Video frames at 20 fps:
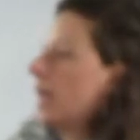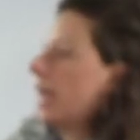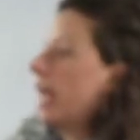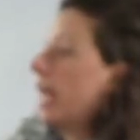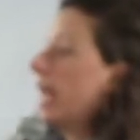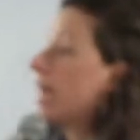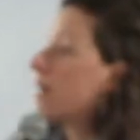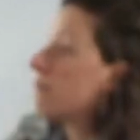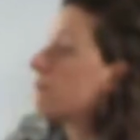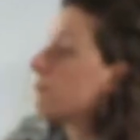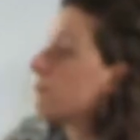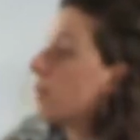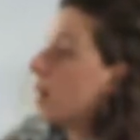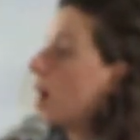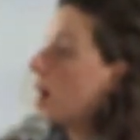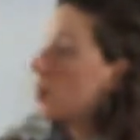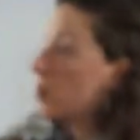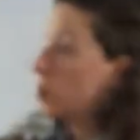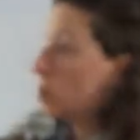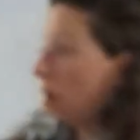If
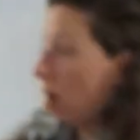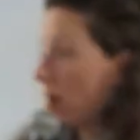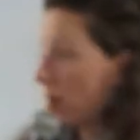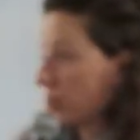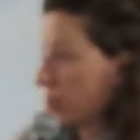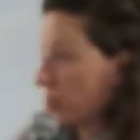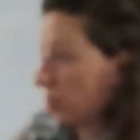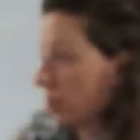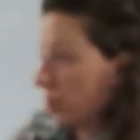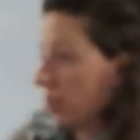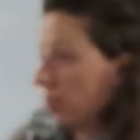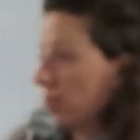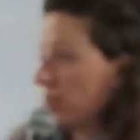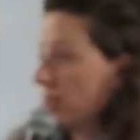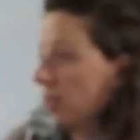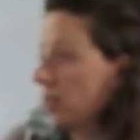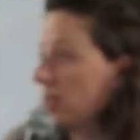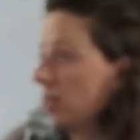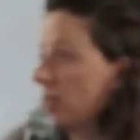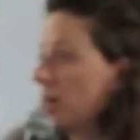a doctor,
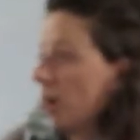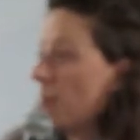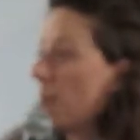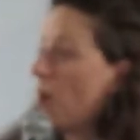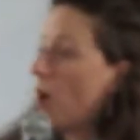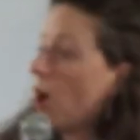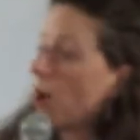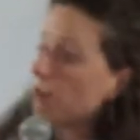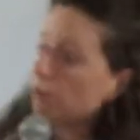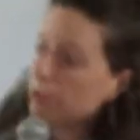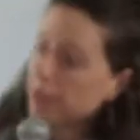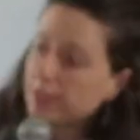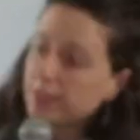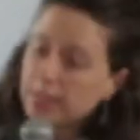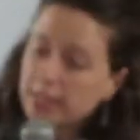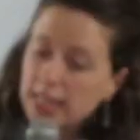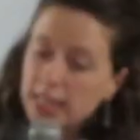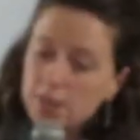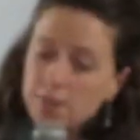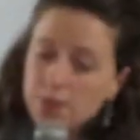upon
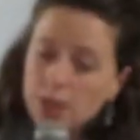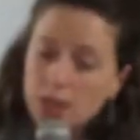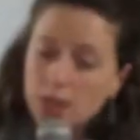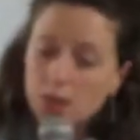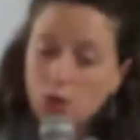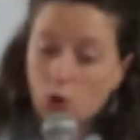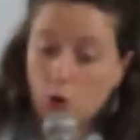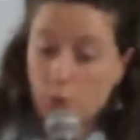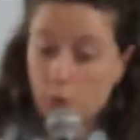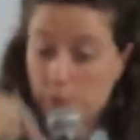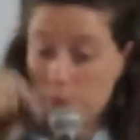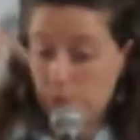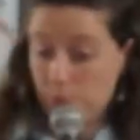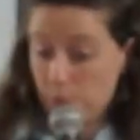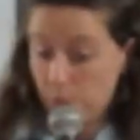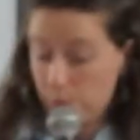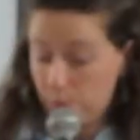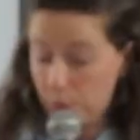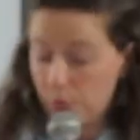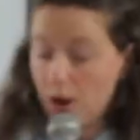receiving or
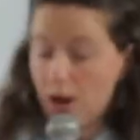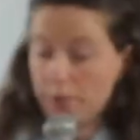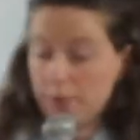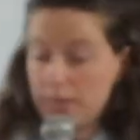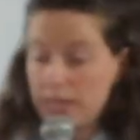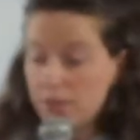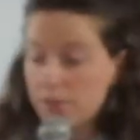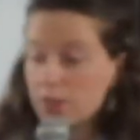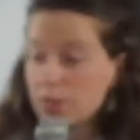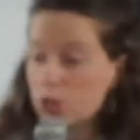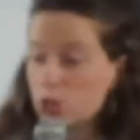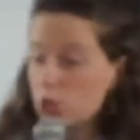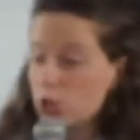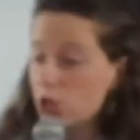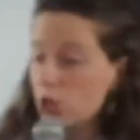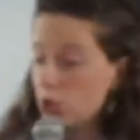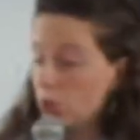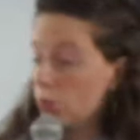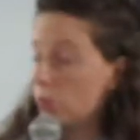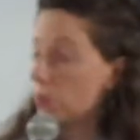giving the
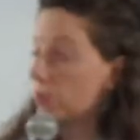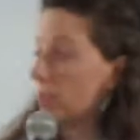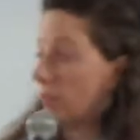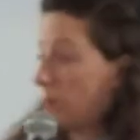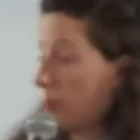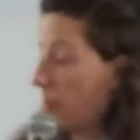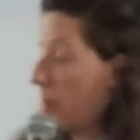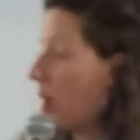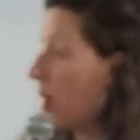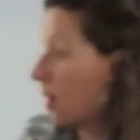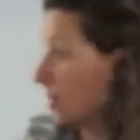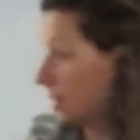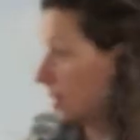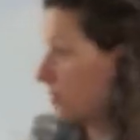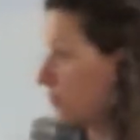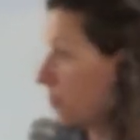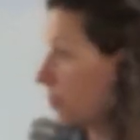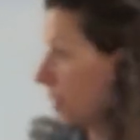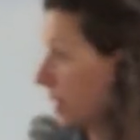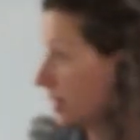news of a
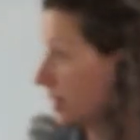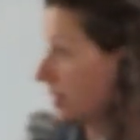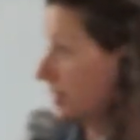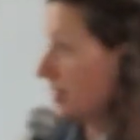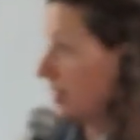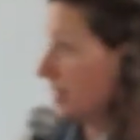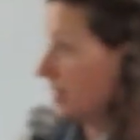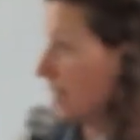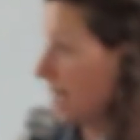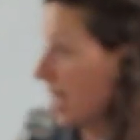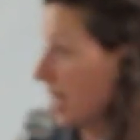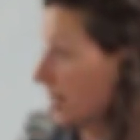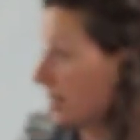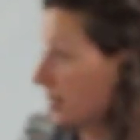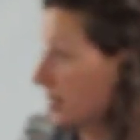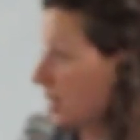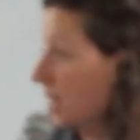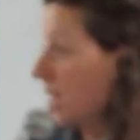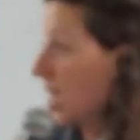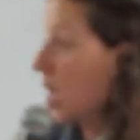positive pregnancy
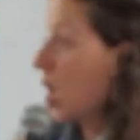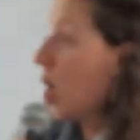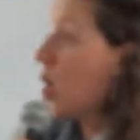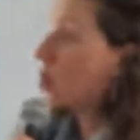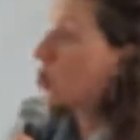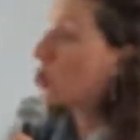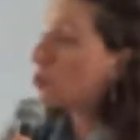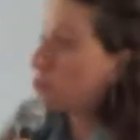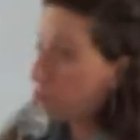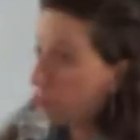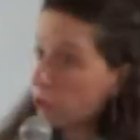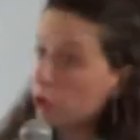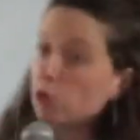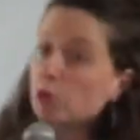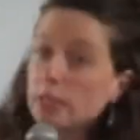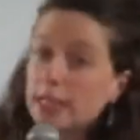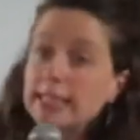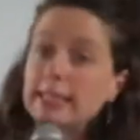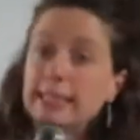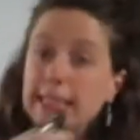test,
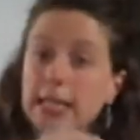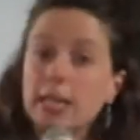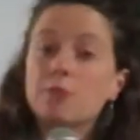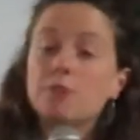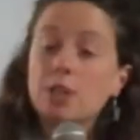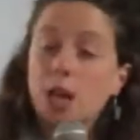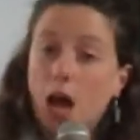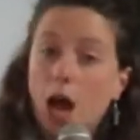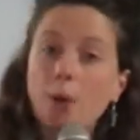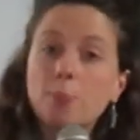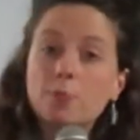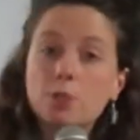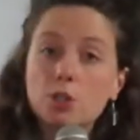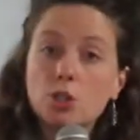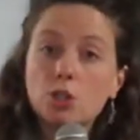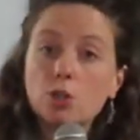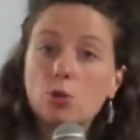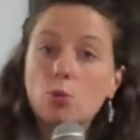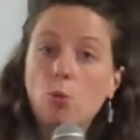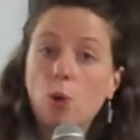truly lived up
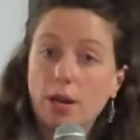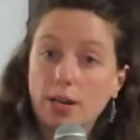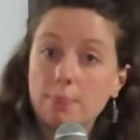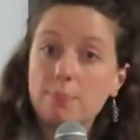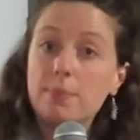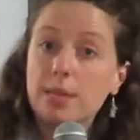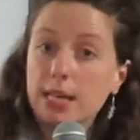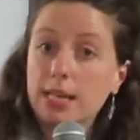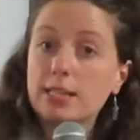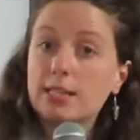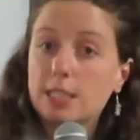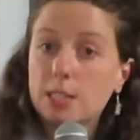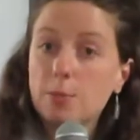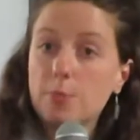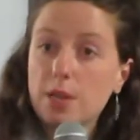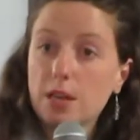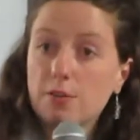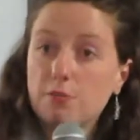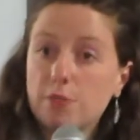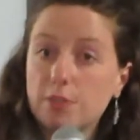to what it means to
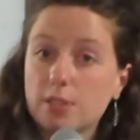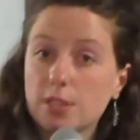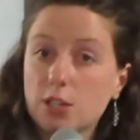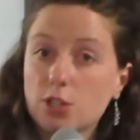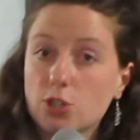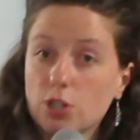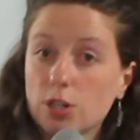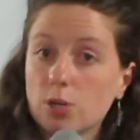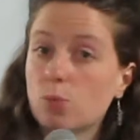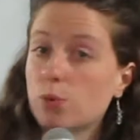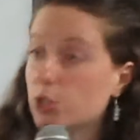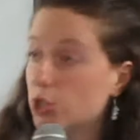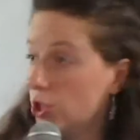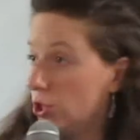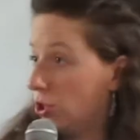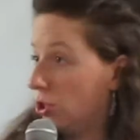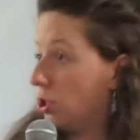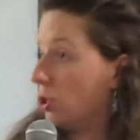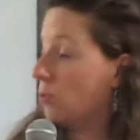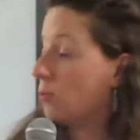be a physician, which
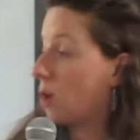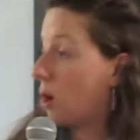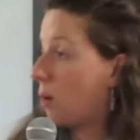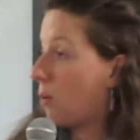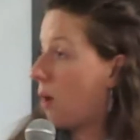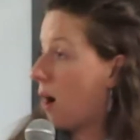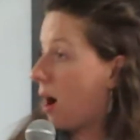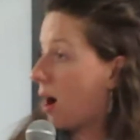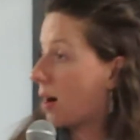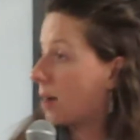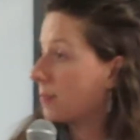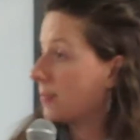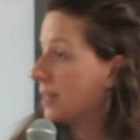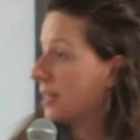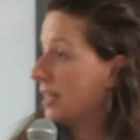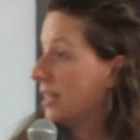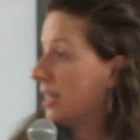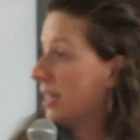is do no harm,